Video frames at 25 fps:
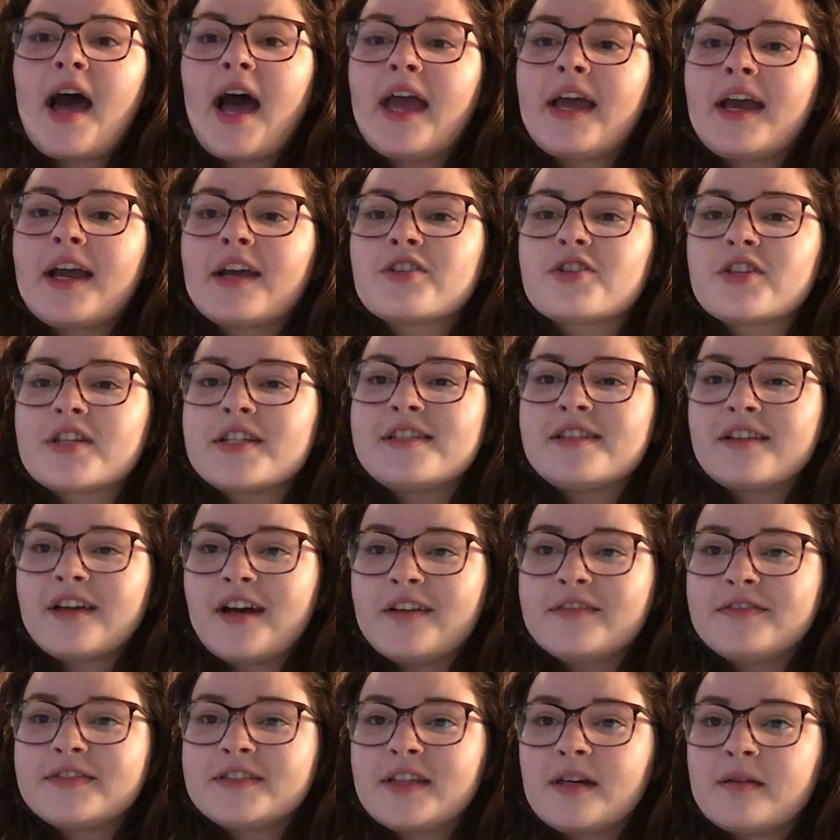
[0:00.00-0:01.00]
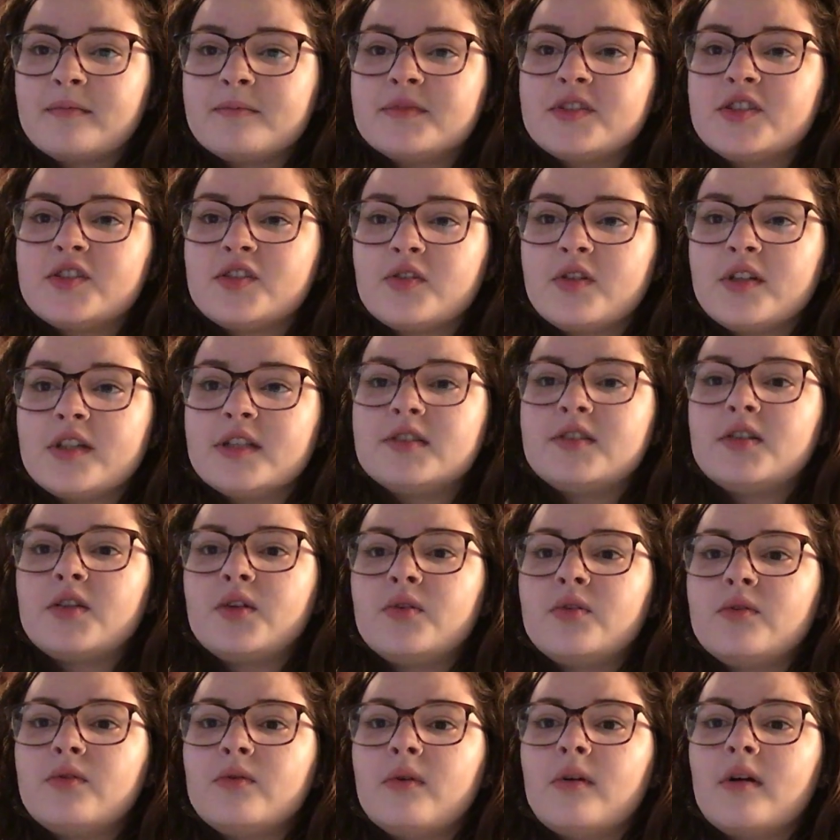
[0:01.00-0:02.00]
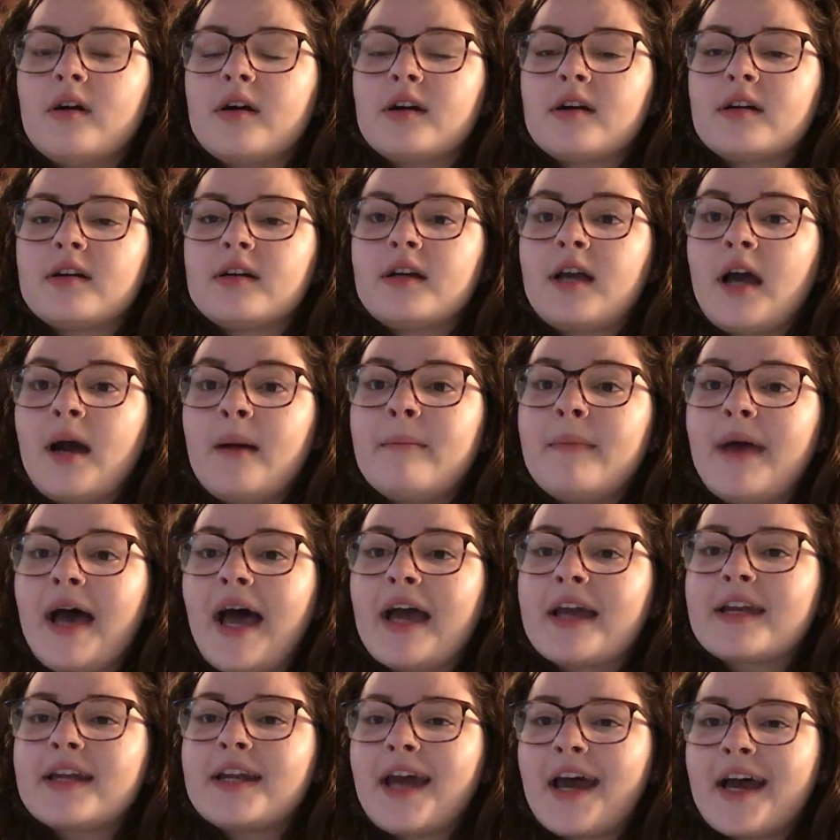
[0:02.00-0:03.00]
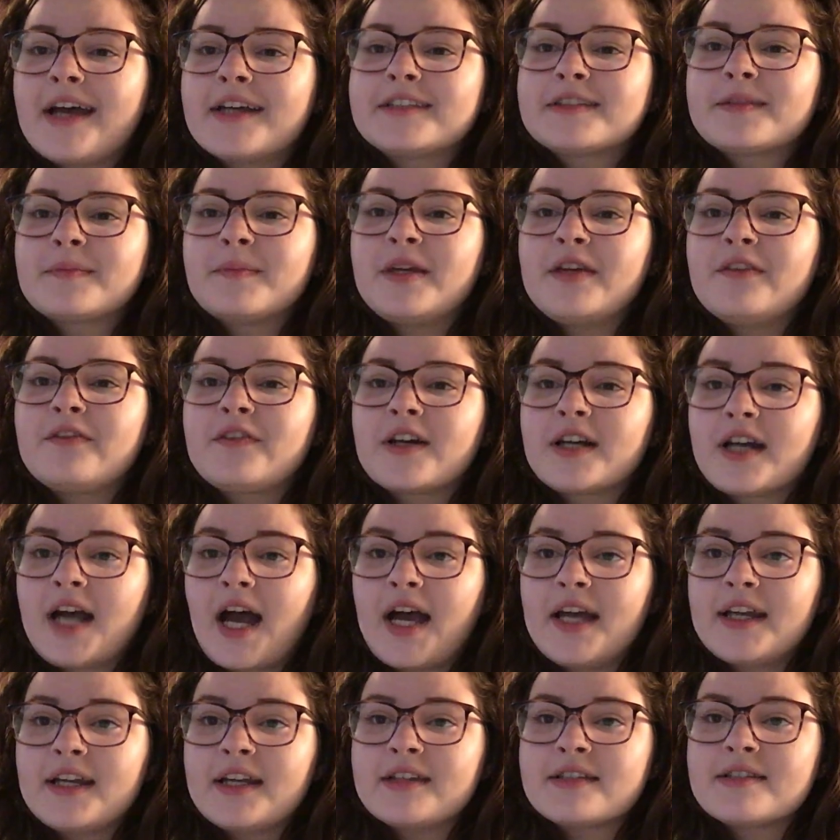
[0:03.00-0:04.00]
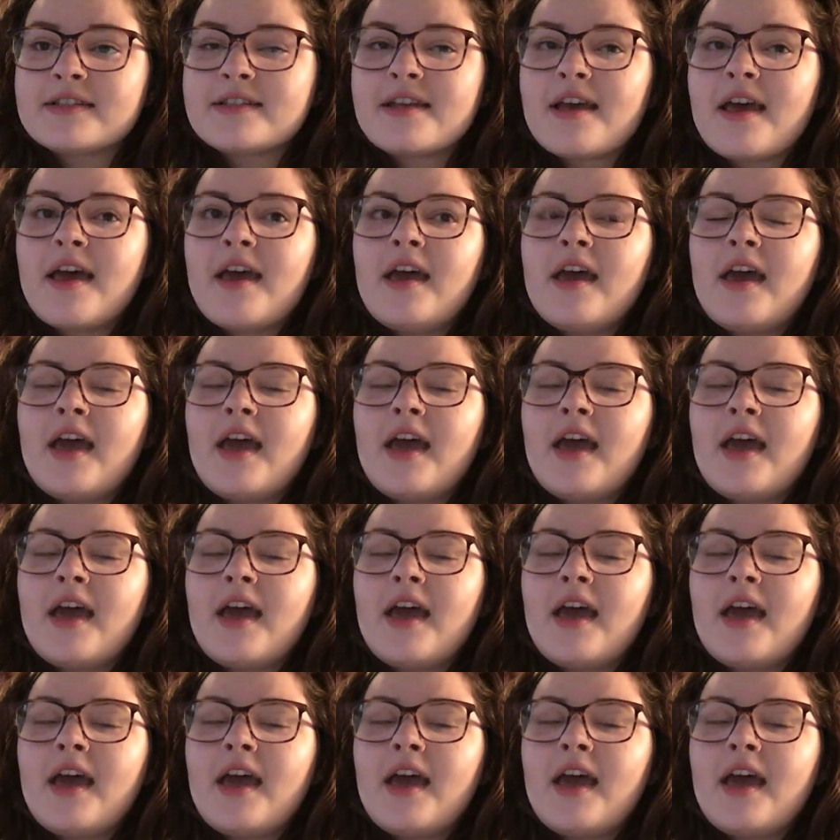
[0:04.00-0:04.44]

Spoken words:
I actually still have some students who come back and ask me for guidance,